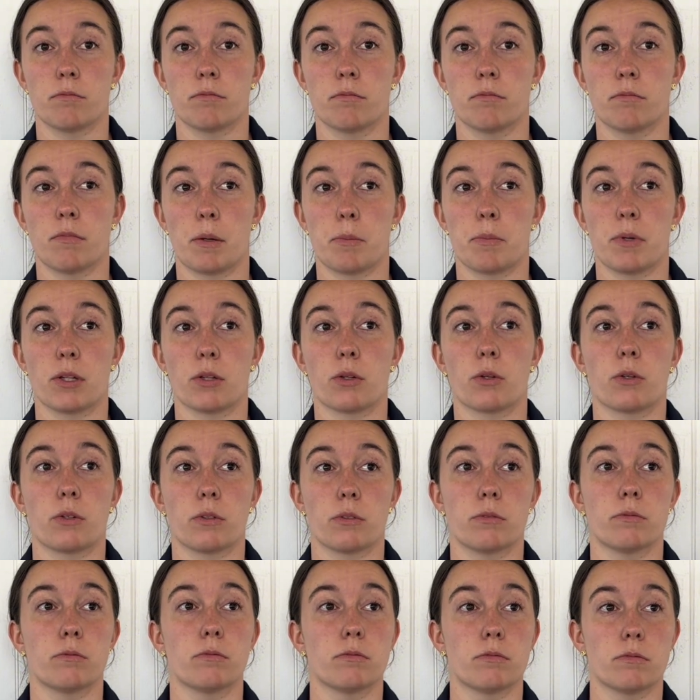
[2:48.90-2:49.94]
might be a
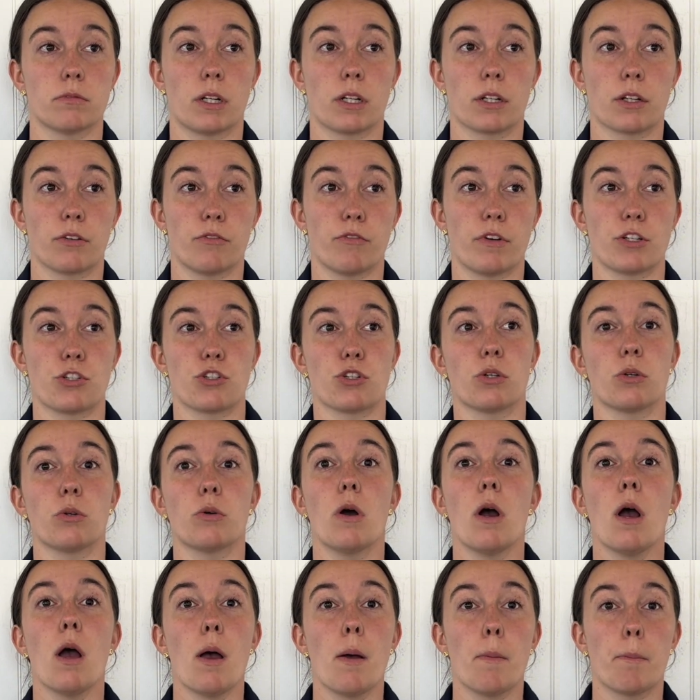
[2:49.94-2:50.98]
little unconventional,
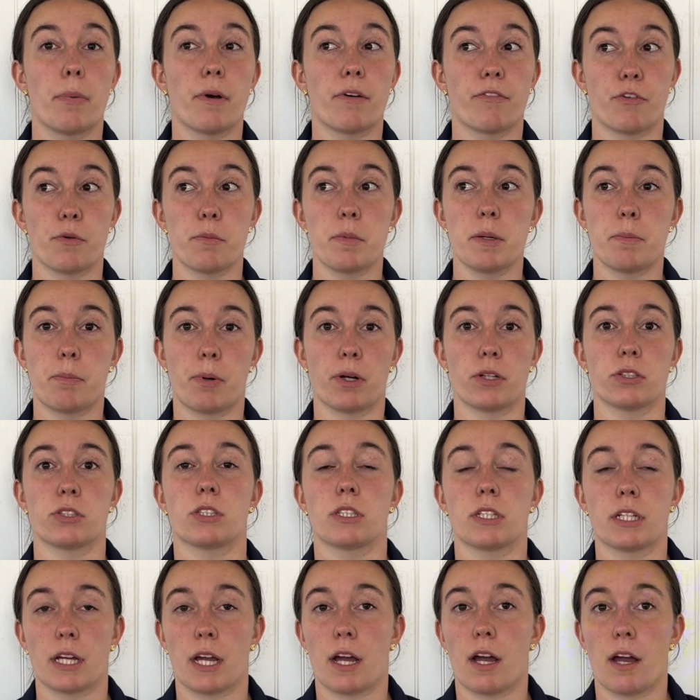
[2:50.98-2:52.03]
but for me
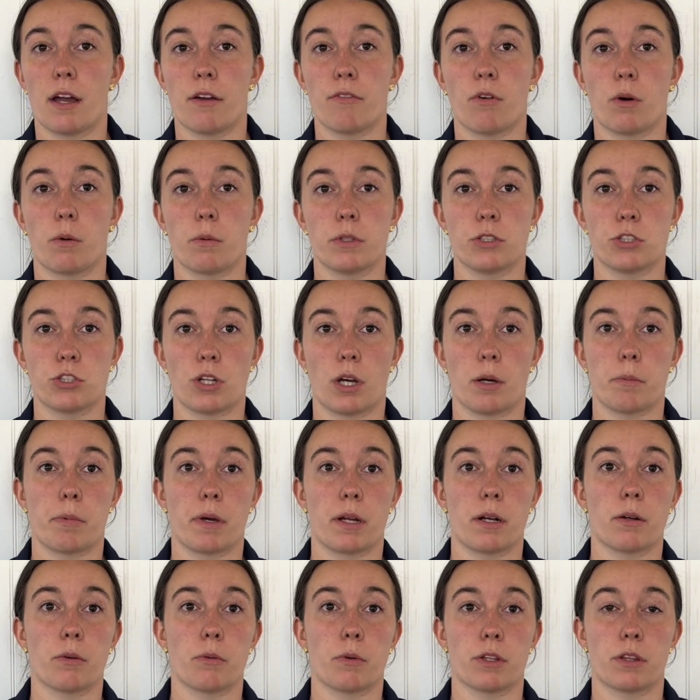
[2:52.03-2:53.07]
personally, I've always shot
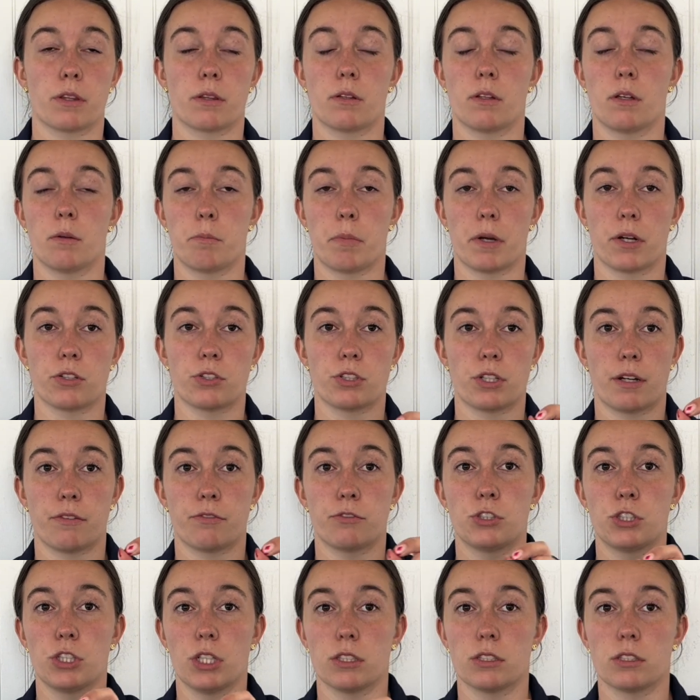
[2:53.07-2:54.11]
better with a bear shaft
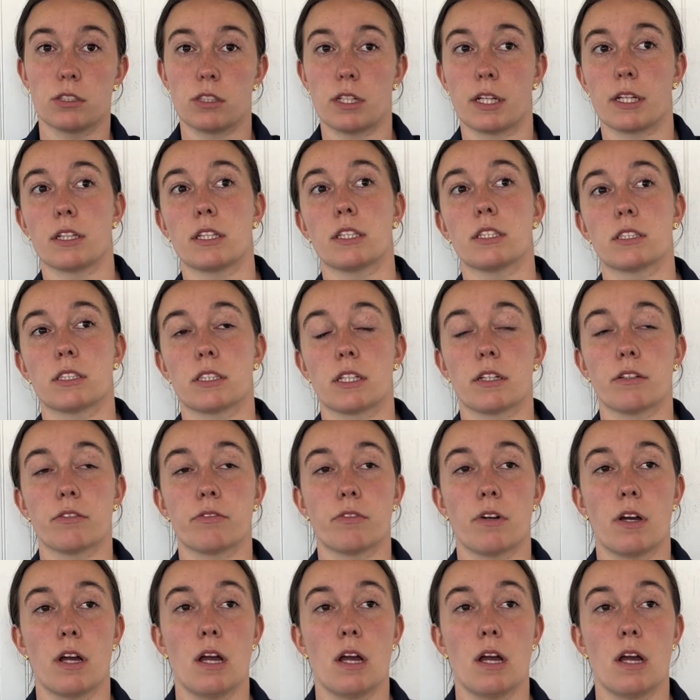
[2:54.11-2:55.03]
just slightly stiff,